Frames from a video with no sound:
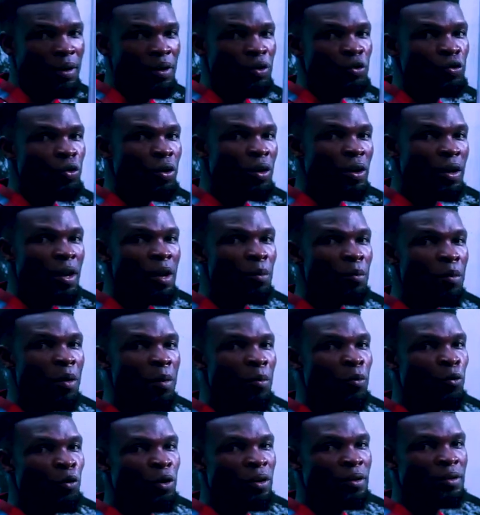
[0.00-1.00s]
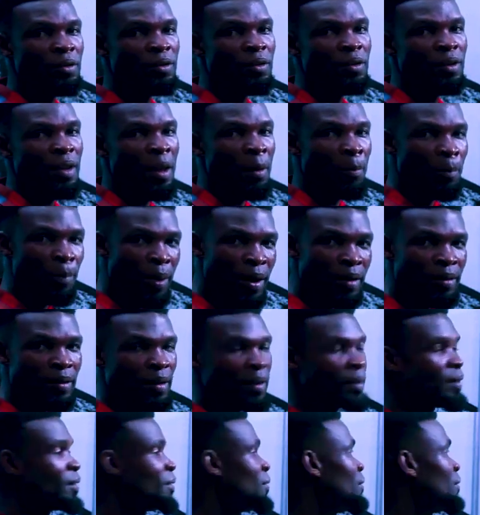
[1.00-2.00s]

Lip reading: So he came up with a pattern